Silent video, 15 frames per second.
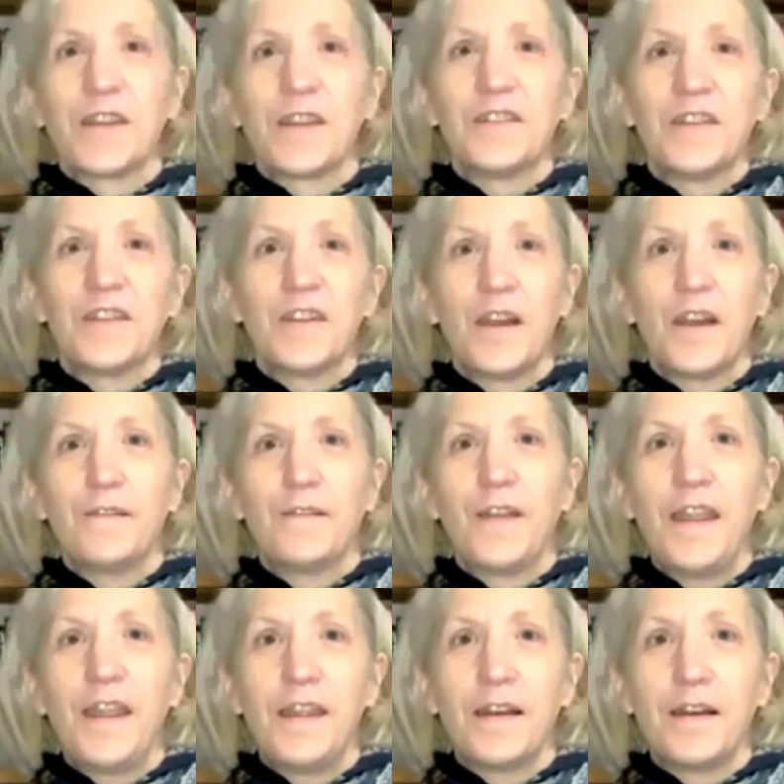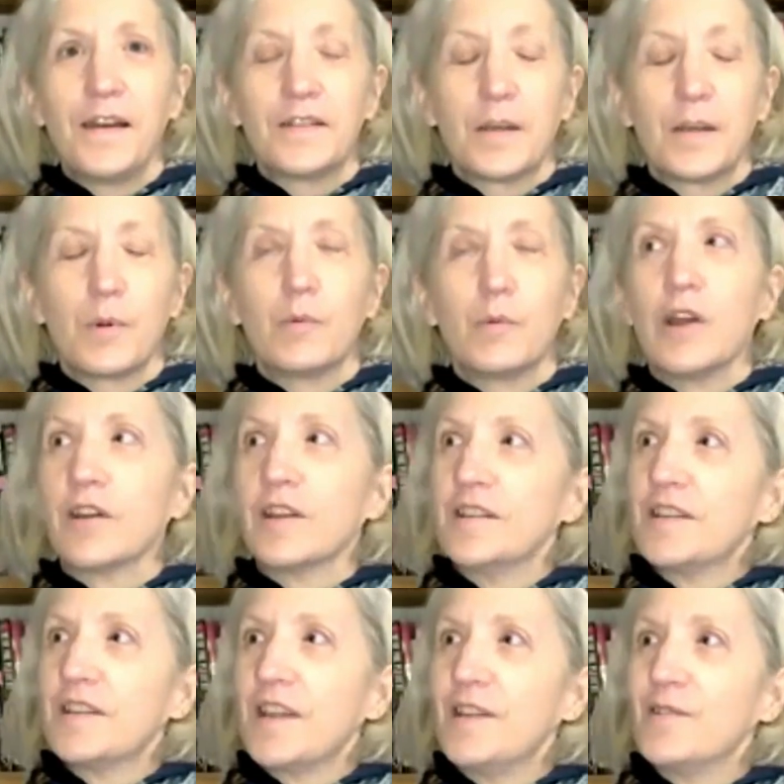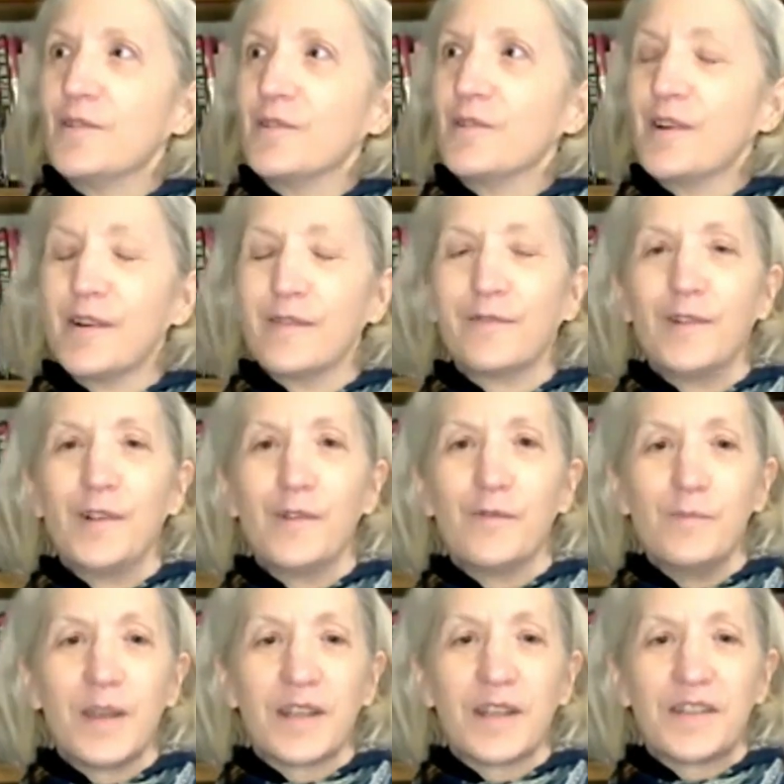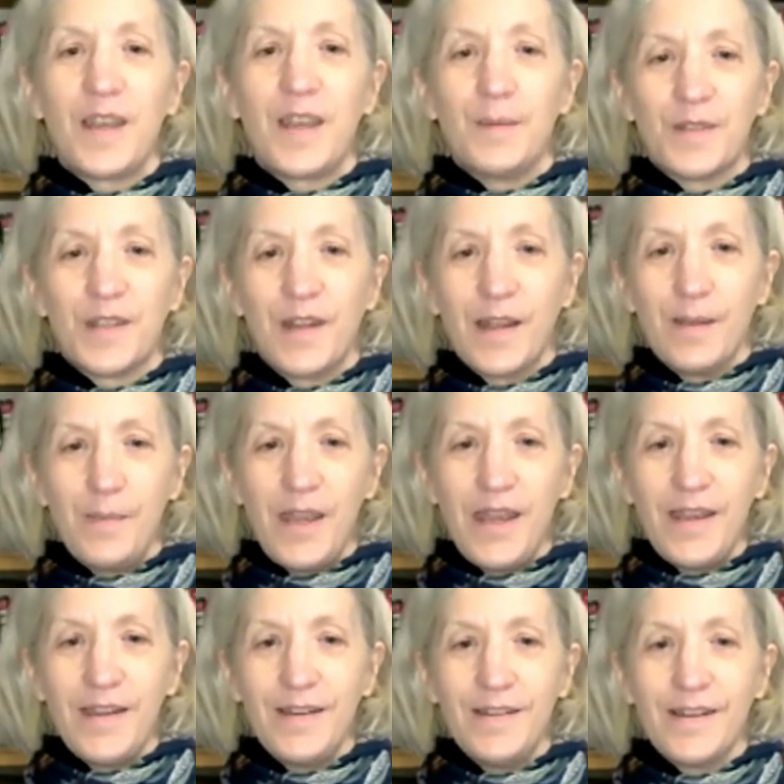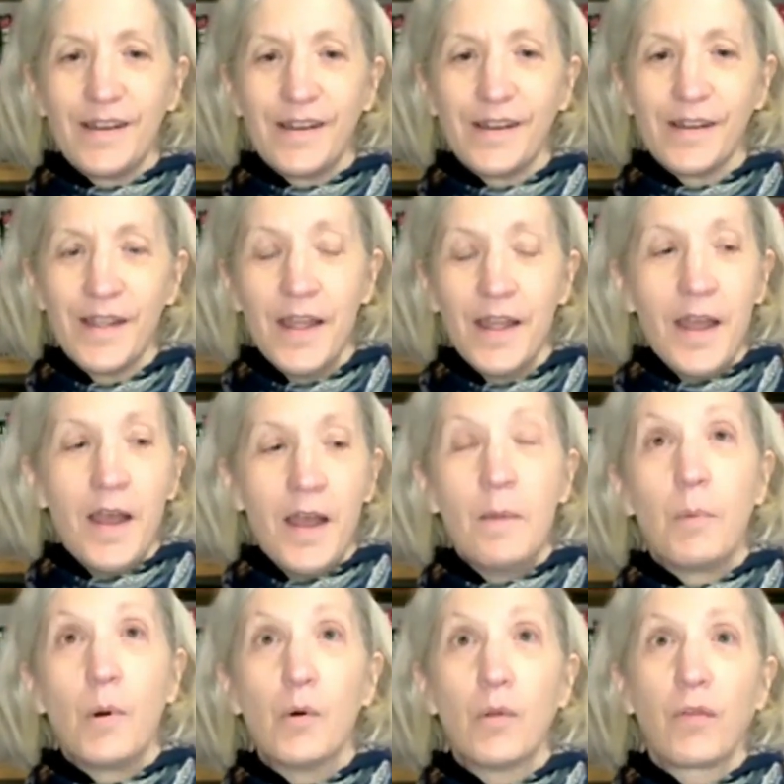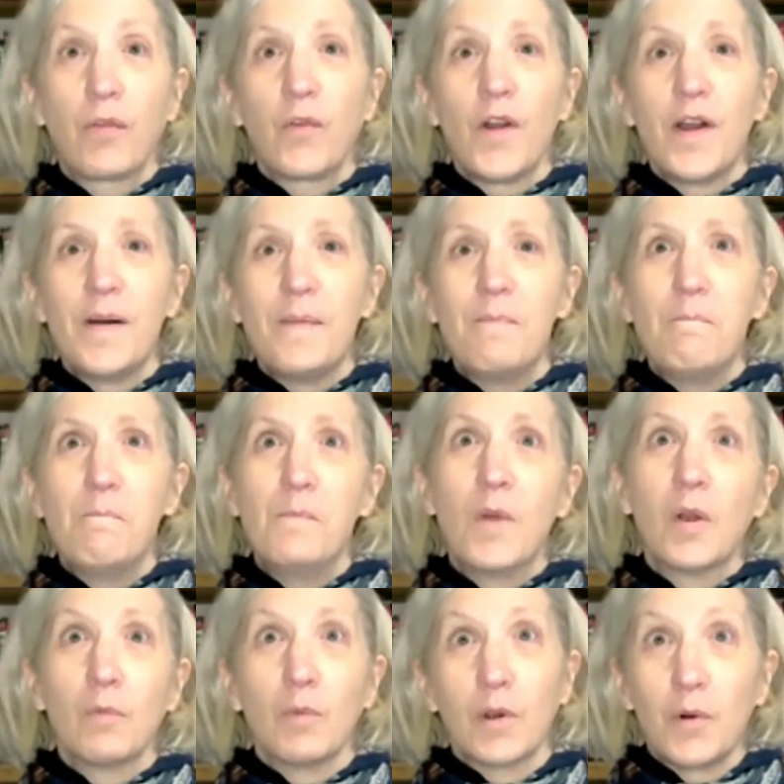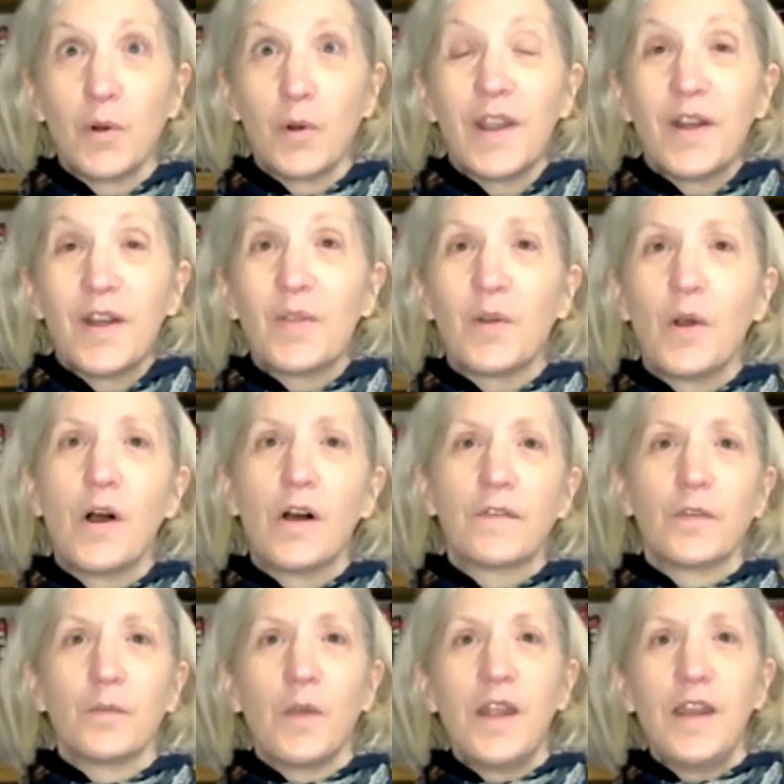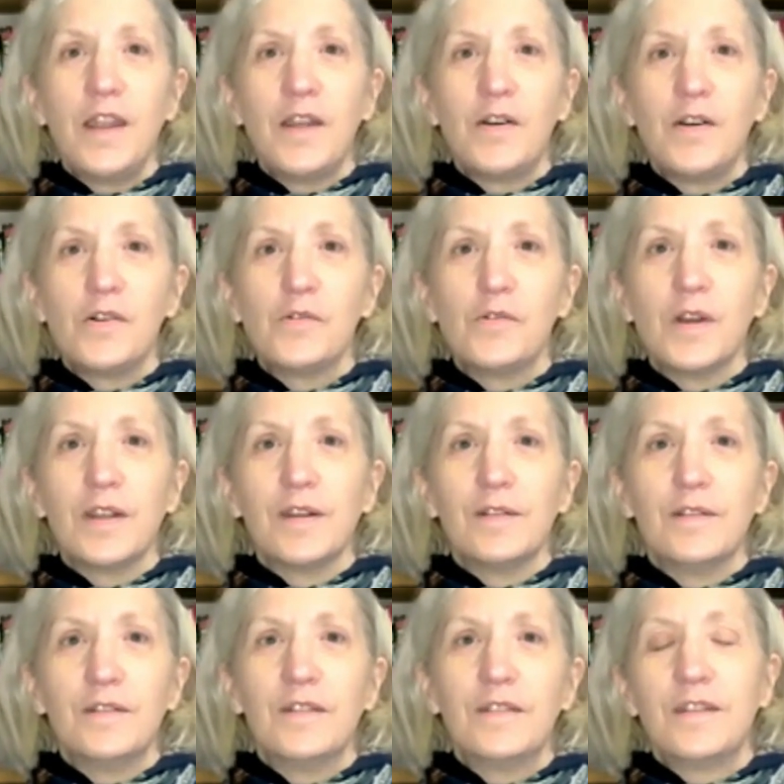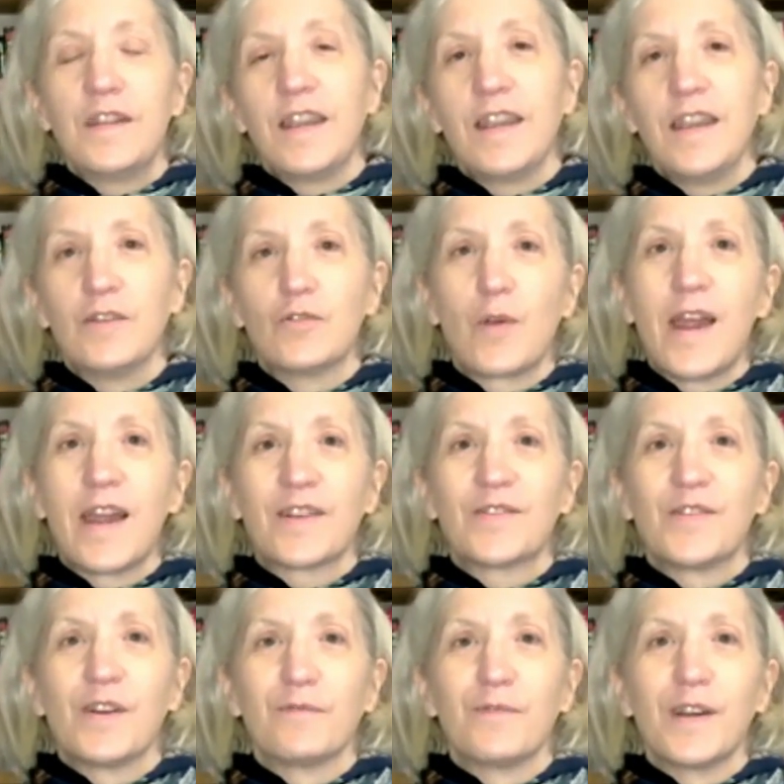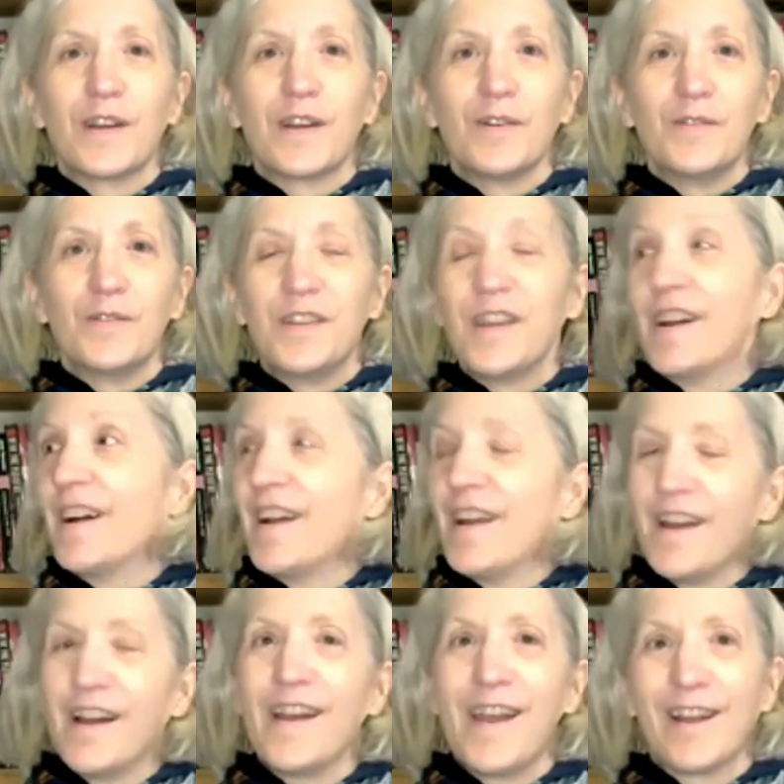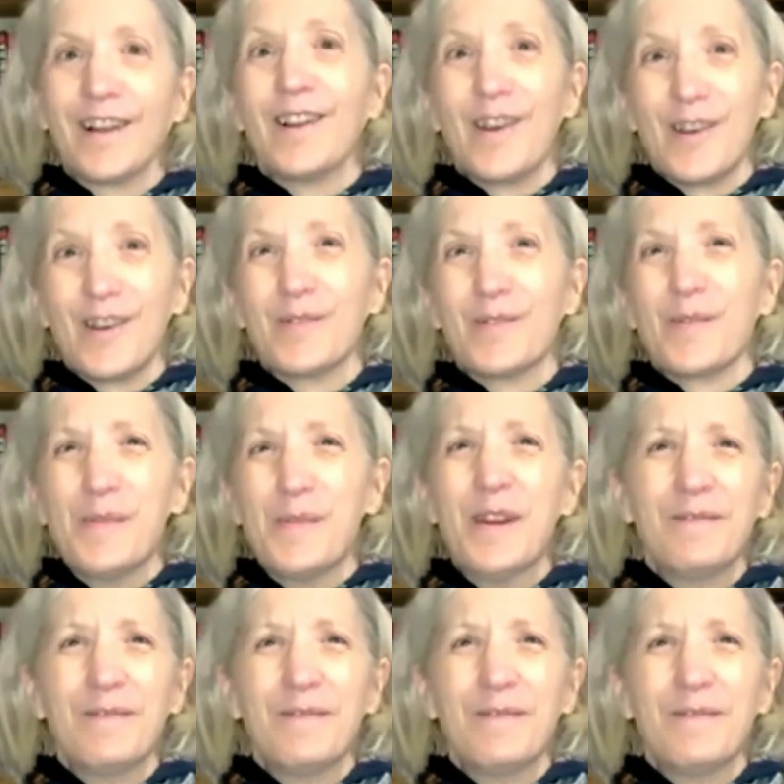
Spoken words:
I still have a Tupperware container full of mixtapes that I made, both from recording on off the radio and taking tracks off records. Yeah, I had a lot of them.